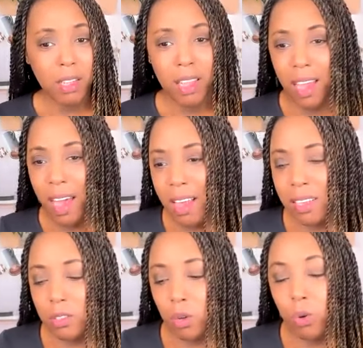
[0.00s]
They
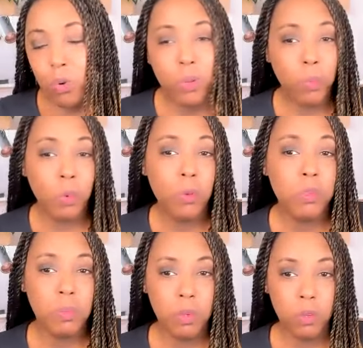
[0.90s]
asked who in the room
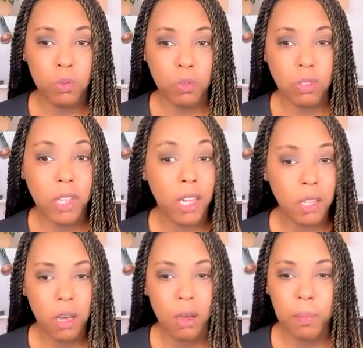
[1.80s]
was abused,
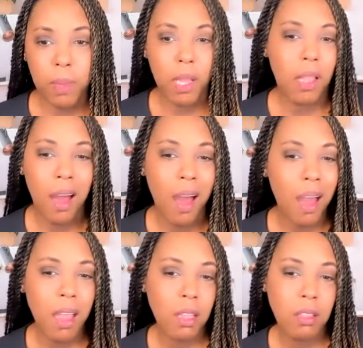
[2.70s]
stand up. And I